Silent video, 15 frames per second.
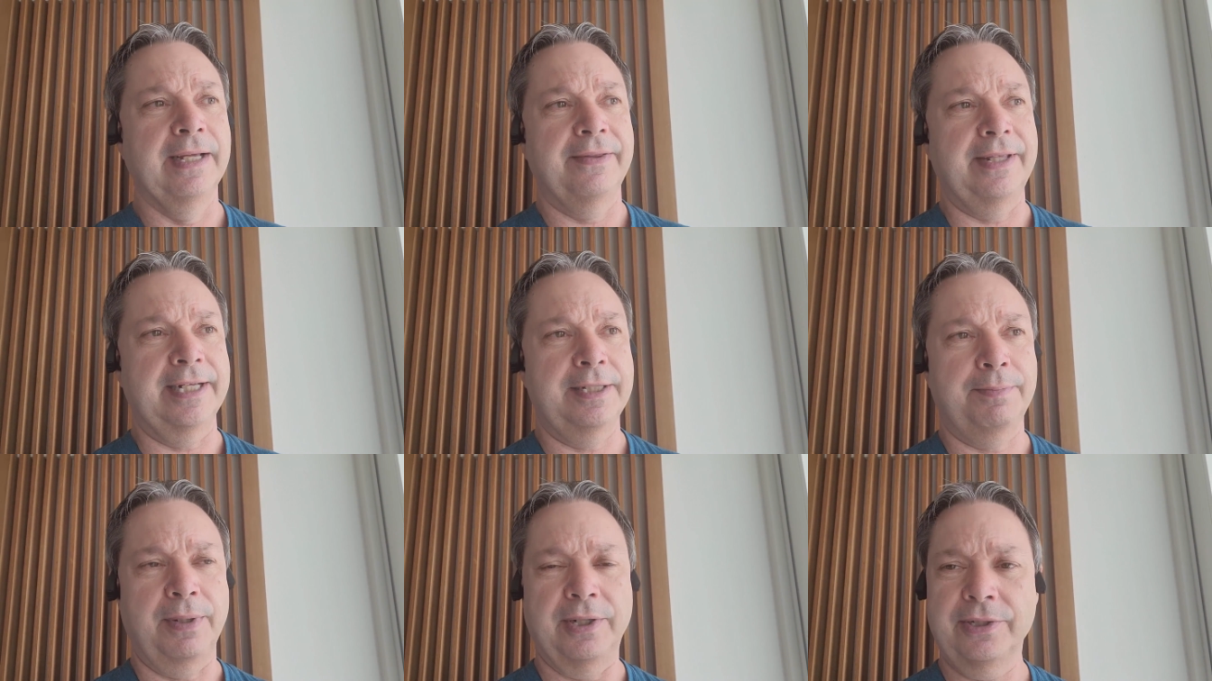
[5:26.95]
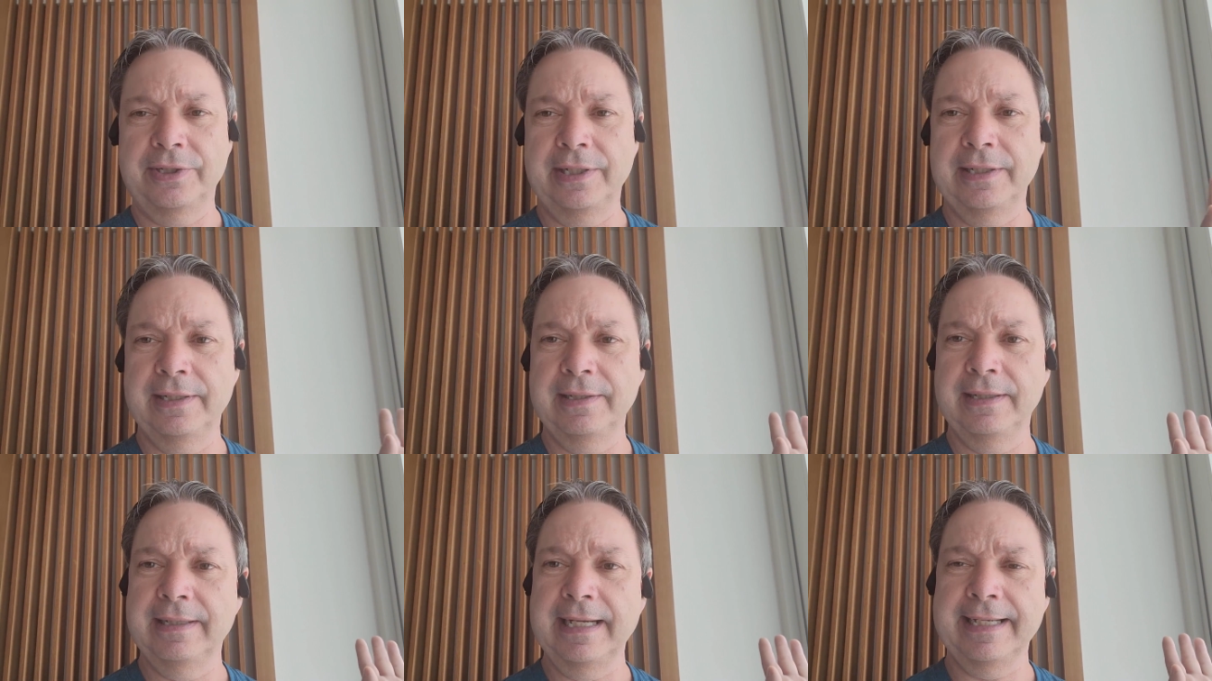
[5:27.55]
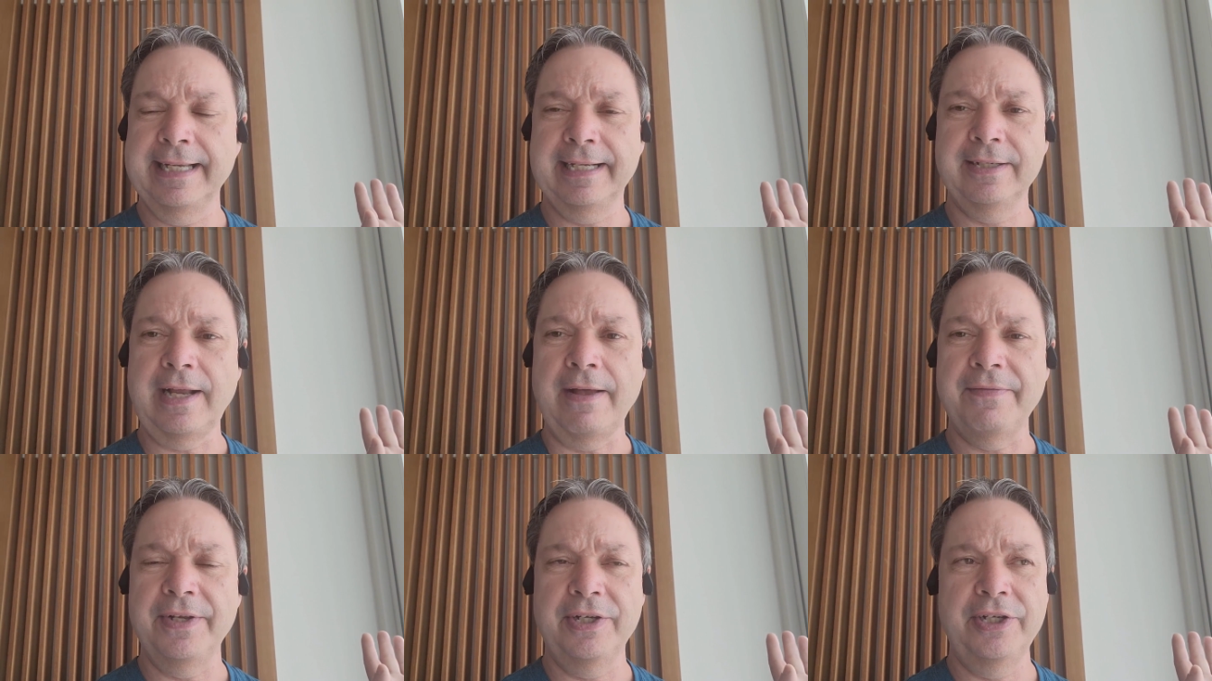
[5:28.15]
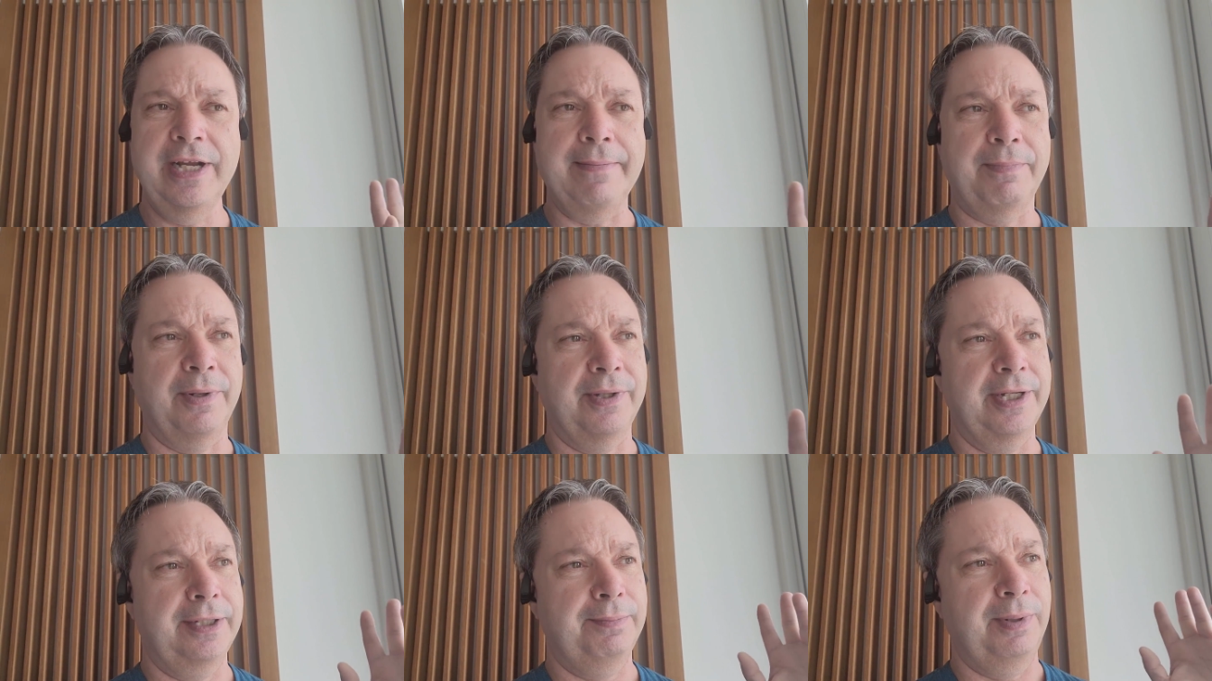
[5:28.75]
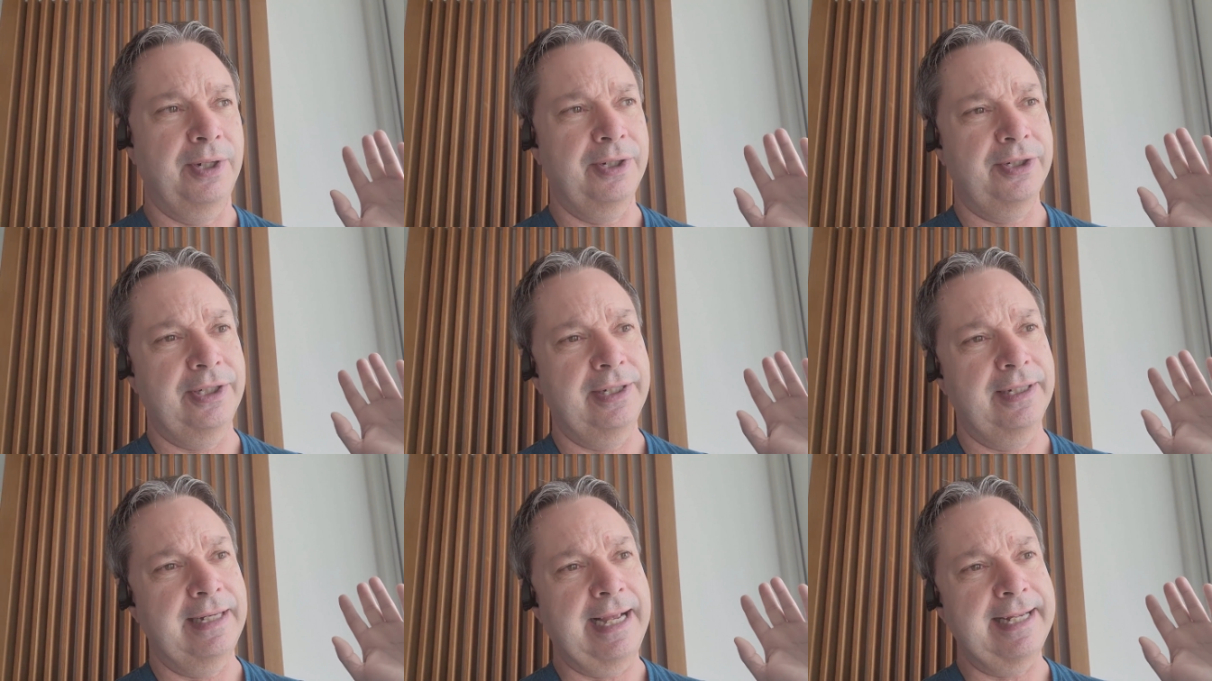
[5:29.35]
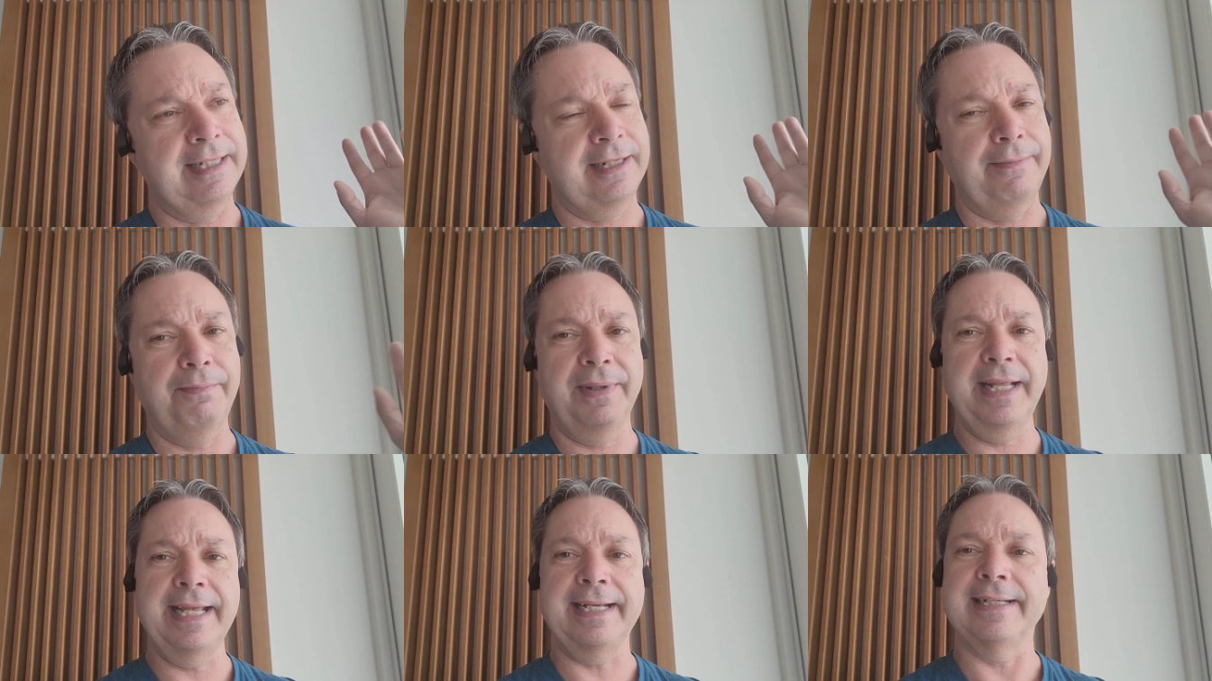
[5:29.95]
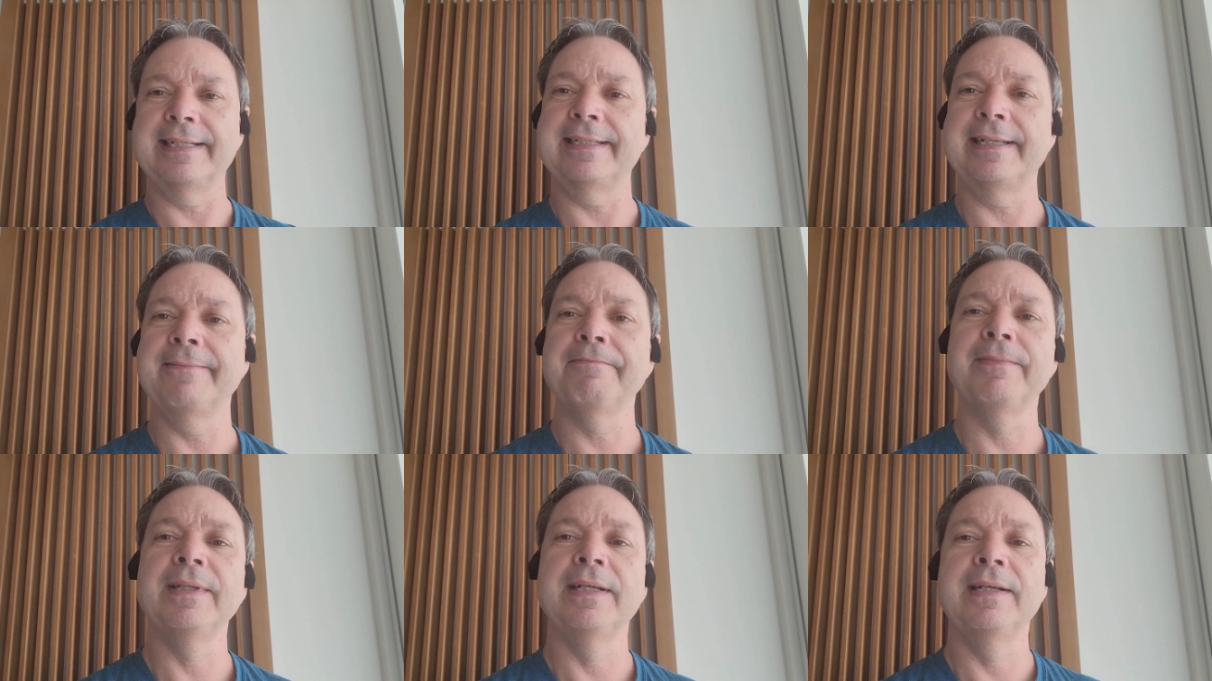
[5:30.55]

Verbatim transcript: this person got kicked off the ship or this person has complaints.